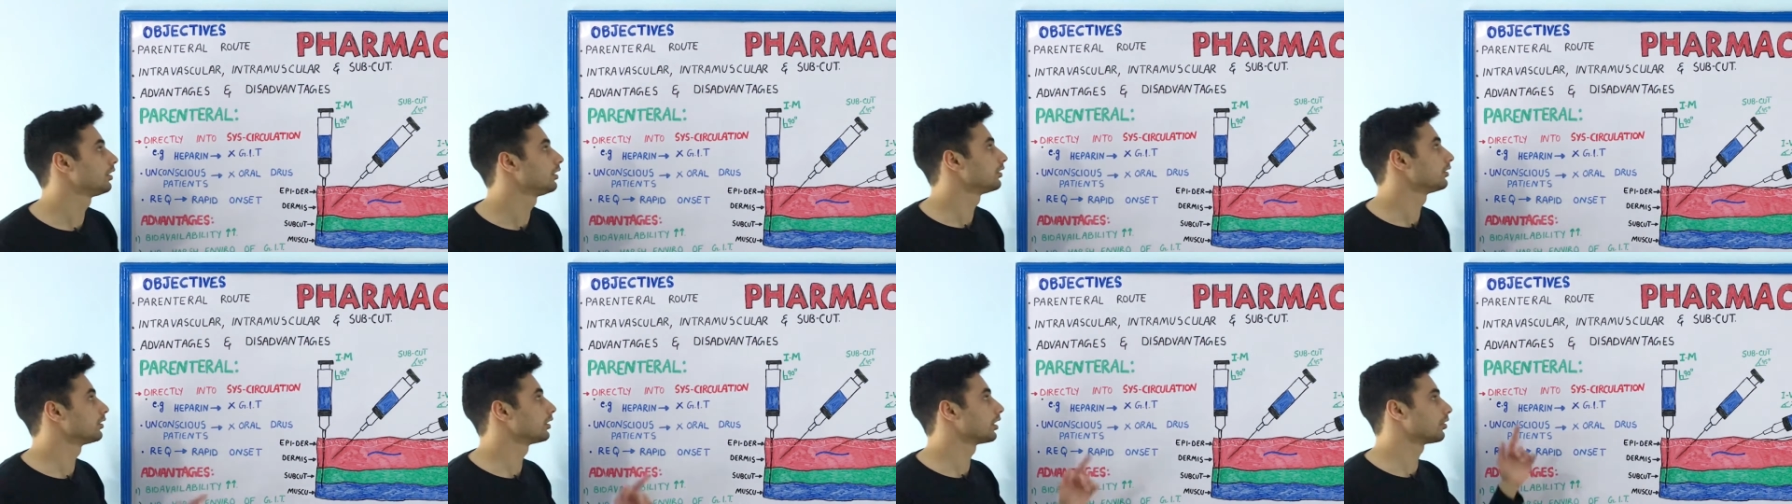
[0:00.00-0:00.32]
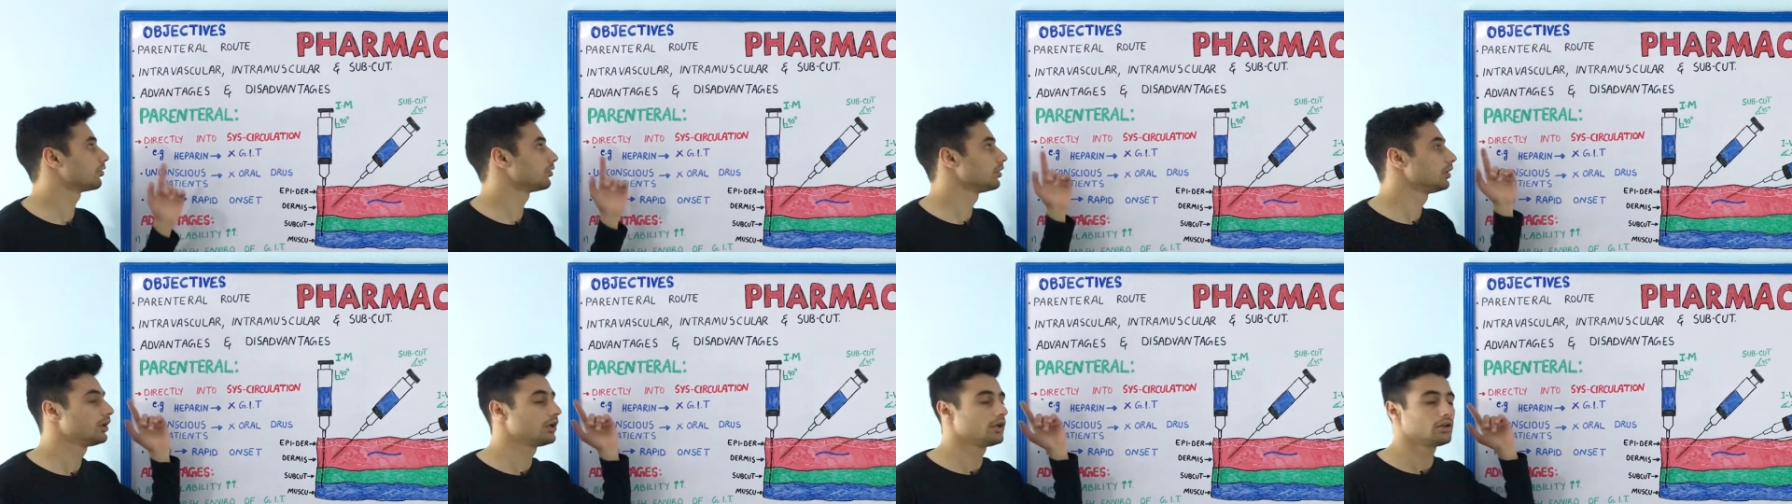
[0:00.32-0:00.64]

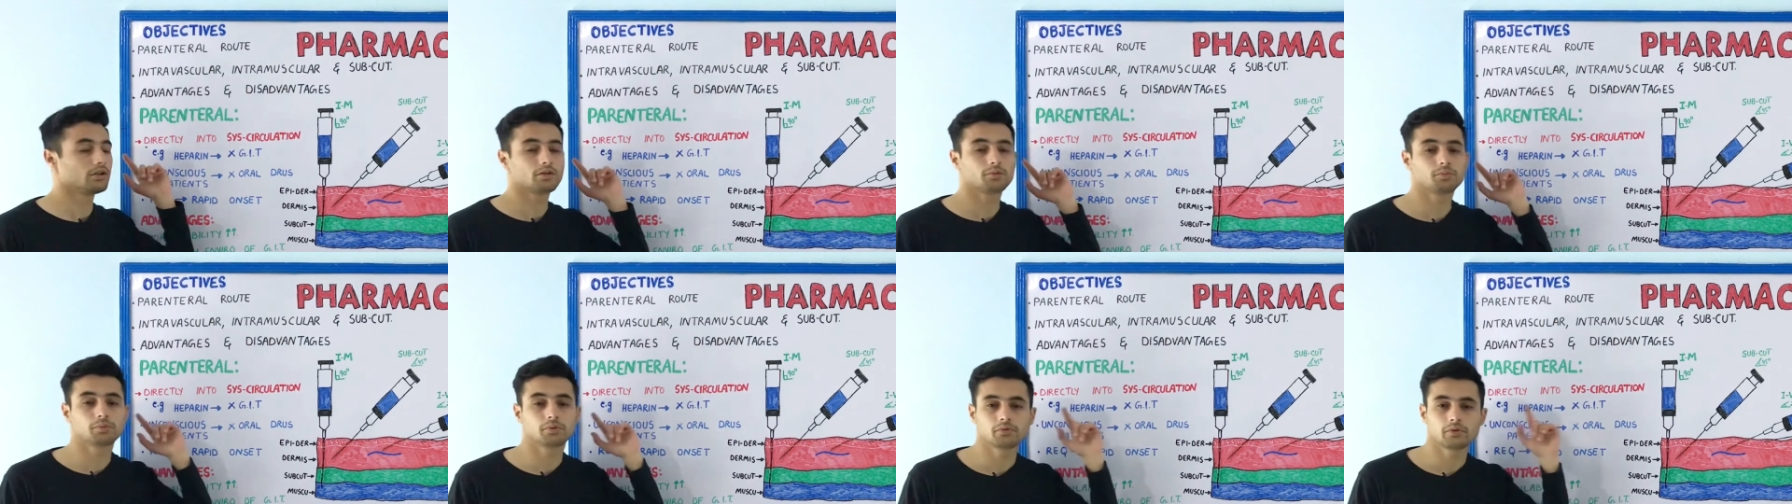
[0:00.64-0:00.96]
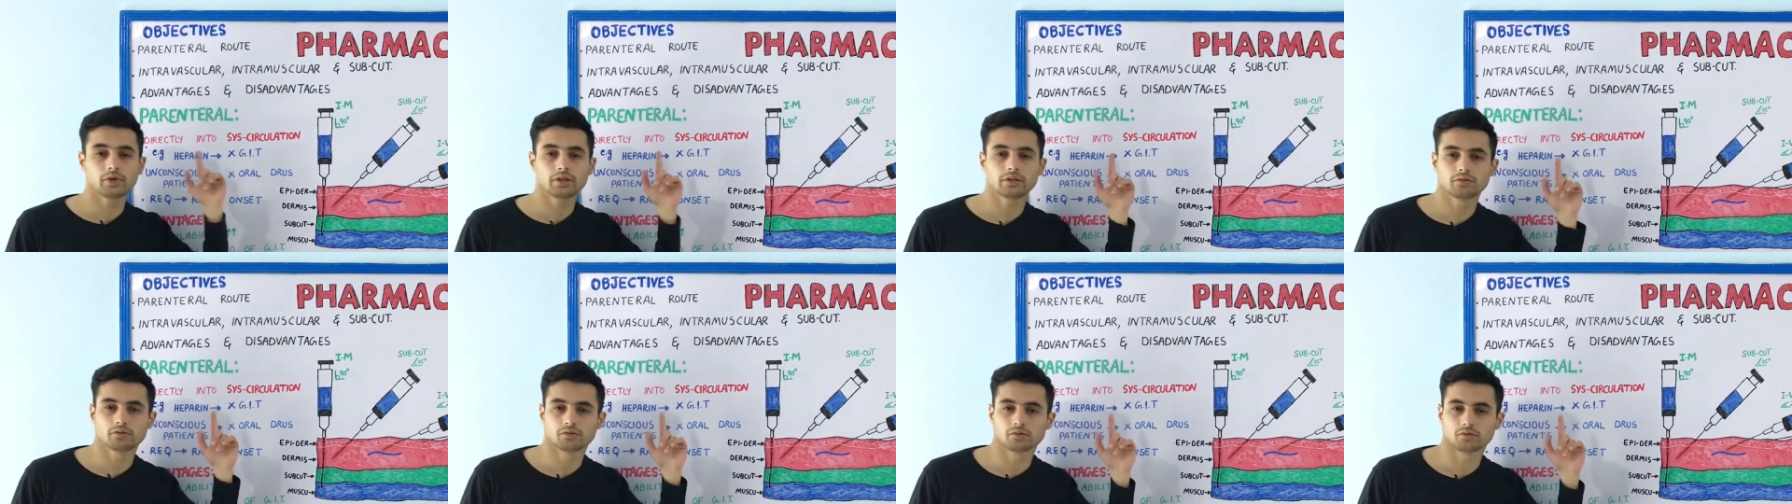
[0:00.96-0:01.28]
Now the
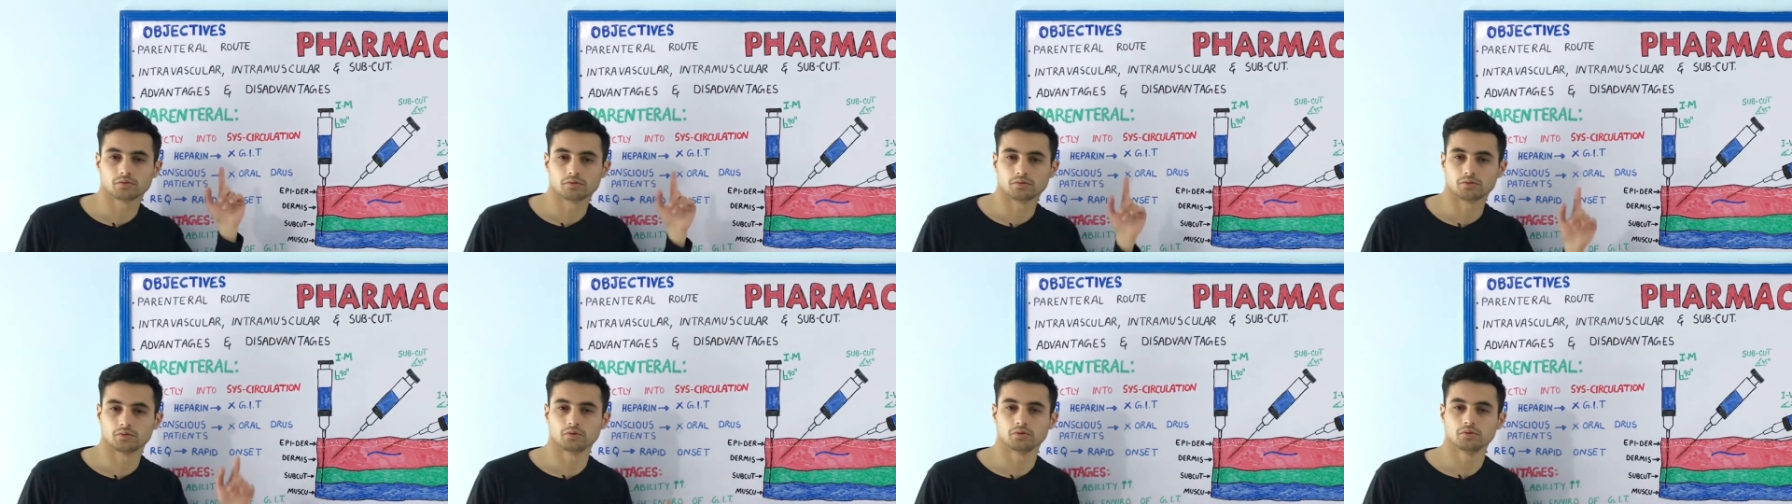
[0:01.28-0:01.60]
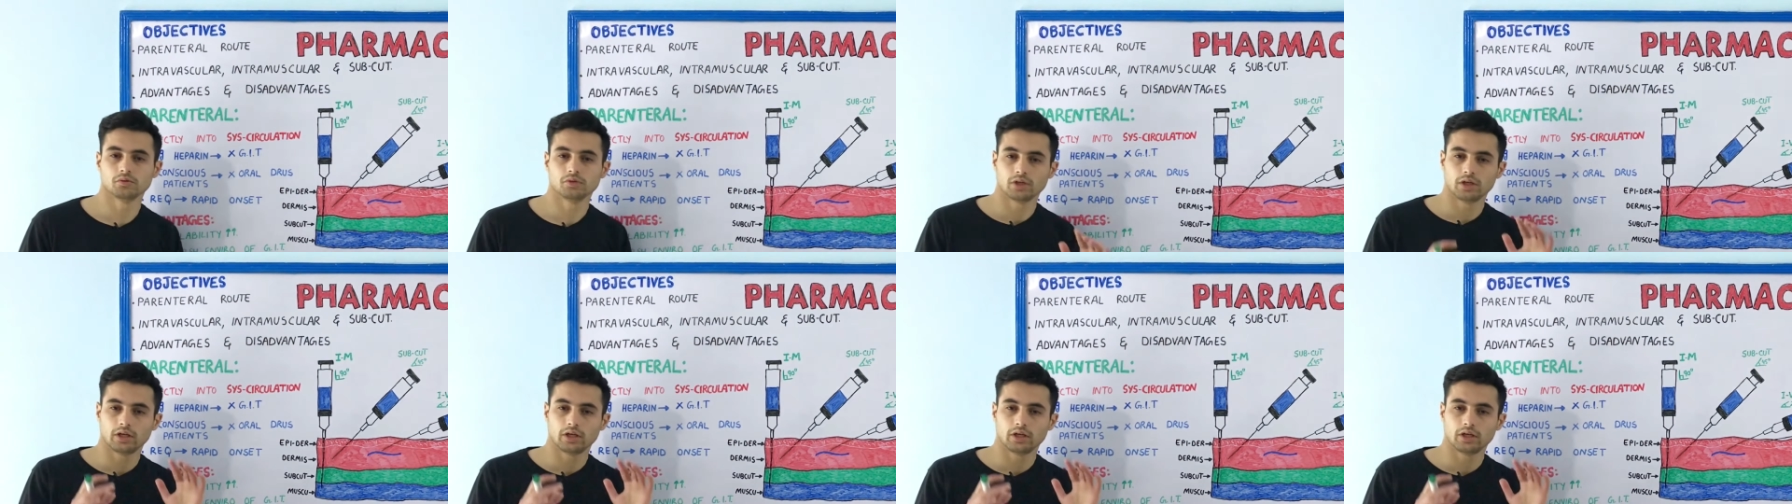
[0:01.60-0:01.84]
parenteral route